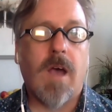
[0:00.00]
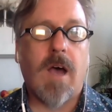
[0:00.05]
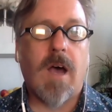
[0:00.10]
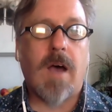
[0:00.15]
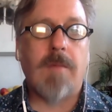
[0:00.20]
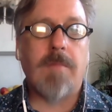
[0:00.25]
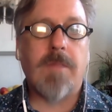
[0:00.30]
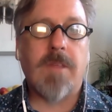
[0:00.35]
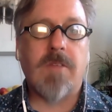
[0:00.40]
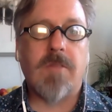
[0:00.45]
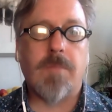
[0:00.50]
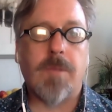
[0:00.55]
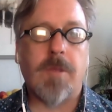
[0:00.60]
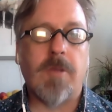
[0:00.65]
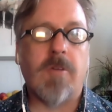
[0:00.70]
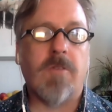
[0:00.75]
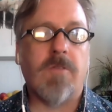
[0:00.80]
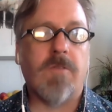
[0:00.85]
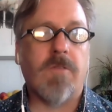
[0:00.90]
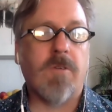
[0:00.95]
These
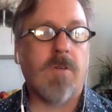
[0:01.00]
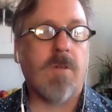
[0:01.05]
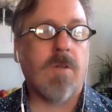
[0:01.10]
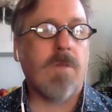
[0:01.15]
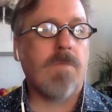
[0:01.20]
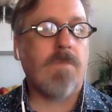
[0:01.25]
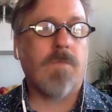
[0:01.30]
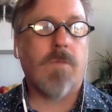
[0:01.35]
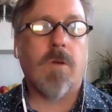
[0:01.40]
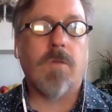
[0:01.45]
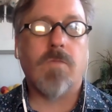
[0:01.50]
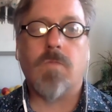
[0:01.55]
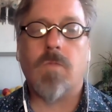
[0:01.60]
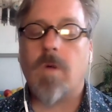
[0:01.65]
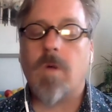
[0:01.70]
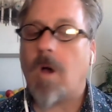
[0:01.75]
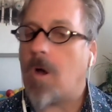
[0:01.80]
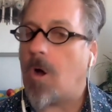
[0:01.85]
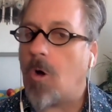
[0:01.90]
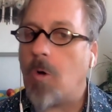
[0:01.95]
beautiful
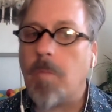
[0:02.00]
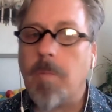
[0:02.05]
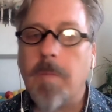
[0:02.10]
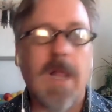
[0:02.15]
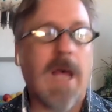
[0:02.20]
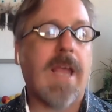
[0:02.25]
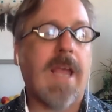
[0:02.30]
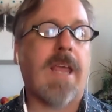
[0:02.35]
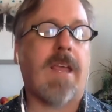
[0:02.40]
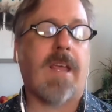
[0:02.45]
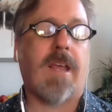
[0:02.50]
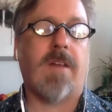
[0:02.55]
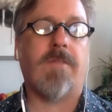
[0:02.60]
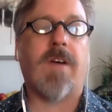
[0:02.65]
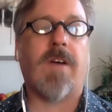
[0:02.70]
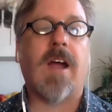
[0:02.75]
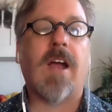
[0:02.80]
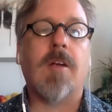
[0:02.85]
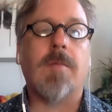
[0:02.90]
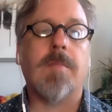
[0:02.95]
home-like
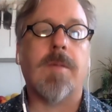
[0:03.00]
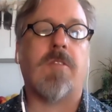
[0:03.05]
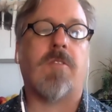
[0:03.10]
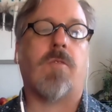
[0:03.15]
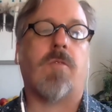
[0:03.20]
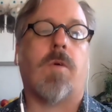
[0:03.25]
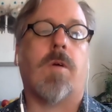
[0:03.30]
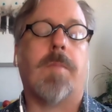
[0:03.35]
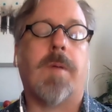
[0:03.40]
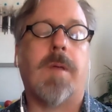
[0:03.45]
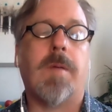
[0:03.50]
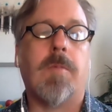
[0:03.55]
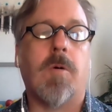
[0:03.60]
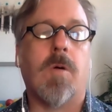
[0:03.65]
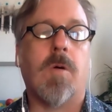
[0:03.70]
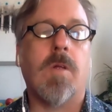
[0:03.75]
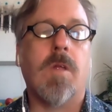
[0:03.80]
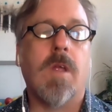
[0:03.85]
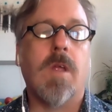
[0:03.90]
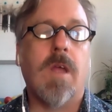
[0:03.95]
environments where
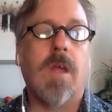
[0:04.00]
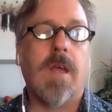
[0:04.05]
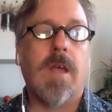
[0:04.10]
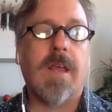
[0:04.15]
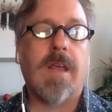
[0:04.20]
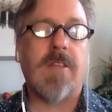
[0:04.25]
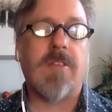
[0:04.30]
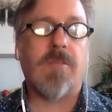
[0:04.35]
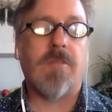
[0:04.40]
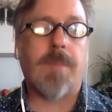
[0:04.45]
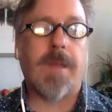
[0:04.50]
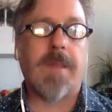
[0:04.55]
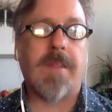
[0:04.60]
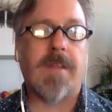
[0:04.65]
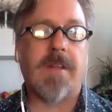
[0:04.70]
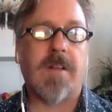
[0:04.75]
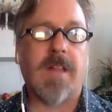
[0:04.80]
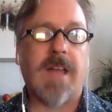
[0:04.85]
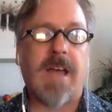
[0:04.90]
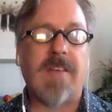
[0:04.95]
people can spend
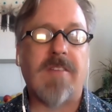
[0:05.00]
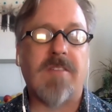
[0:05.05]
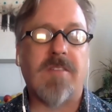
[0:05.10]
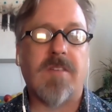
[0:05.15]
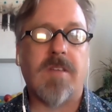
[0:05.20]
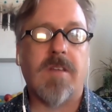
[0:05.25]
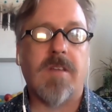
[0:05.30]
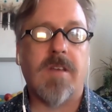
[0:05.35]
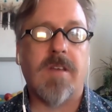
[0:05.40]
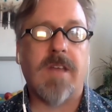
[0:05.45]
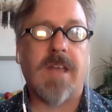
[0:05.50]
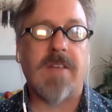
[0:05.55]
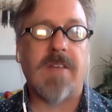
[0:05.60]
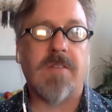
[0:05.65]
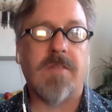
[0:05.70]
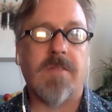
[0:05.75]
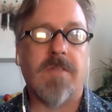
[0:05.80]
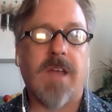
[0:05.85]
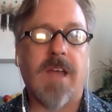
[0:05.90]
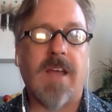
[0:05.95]
their last days
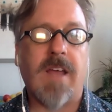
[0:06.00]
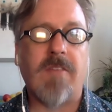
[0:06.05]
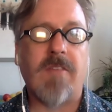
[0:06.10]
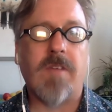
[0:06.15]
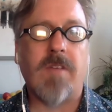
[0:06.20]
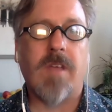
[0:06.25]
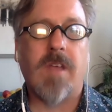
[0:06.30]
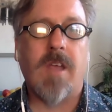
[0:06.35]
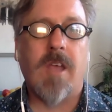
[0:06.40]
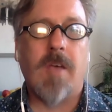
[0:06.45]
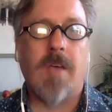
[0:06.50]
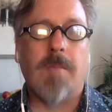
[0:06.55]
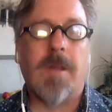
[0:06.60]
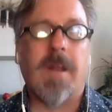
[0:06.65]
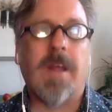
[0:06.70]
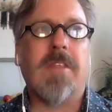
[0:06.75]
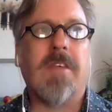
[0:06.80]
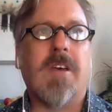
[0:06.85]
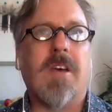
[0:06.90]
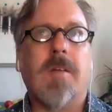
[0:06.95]
of life. But I
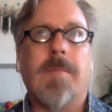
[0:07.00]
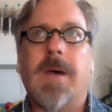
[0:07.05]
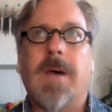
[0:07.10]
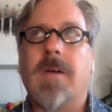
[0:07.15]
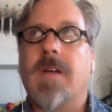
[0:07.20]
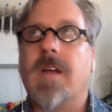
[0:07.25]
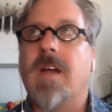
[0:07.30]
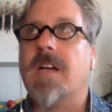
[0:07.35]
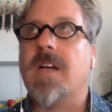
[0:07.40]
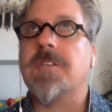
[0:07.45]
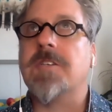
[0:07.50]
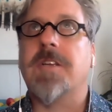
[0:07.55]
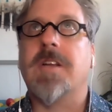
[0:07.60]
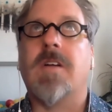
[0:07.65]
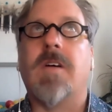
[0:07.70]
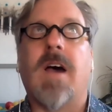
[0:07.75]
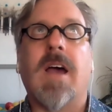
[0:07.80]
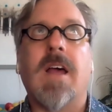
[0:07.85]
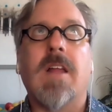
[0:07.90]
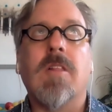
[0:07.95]
thought about, gosh,
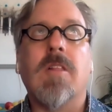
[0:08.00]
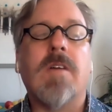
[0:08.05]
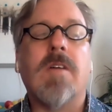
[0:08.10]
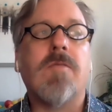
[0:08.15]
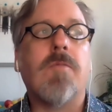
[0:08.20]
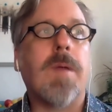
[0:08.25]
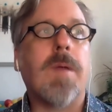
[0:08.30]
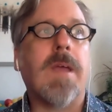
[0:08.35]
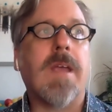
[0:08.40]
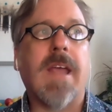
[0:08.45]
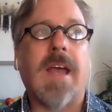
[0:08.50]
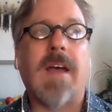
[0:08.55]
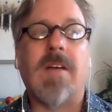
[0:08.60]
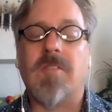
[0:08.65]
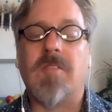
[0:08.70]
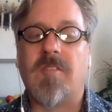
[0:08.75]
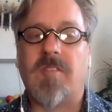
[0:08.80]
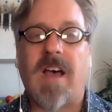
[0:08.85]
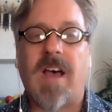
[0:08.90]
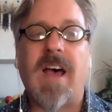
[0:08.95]
I love being
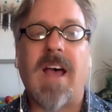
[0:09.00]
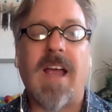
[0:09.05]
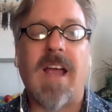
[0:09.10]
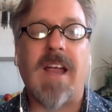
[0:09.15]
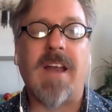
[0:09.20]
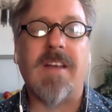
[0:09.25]
outside.